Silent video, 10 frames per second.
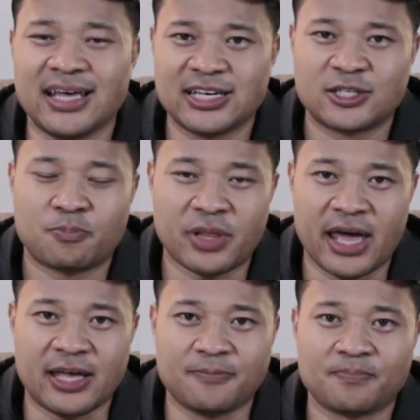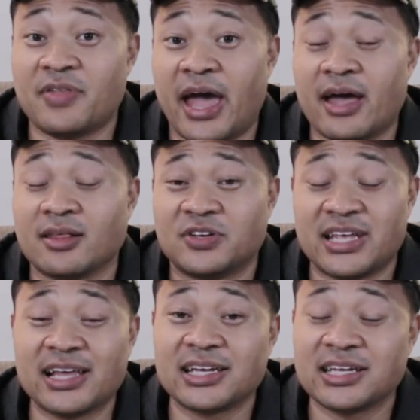explain that
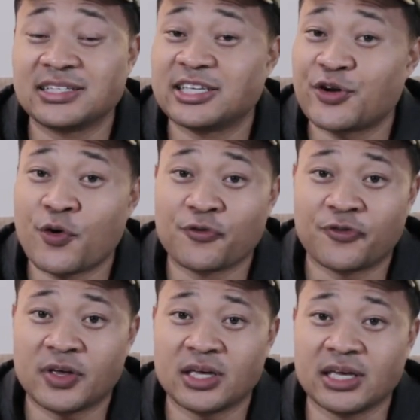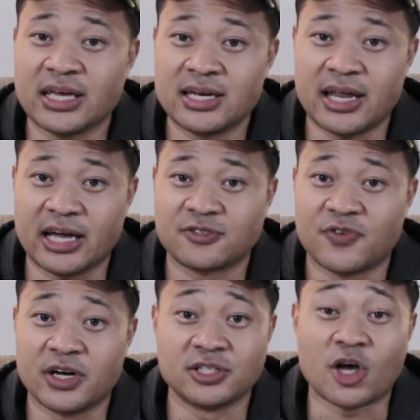Fidelity zero fee index funds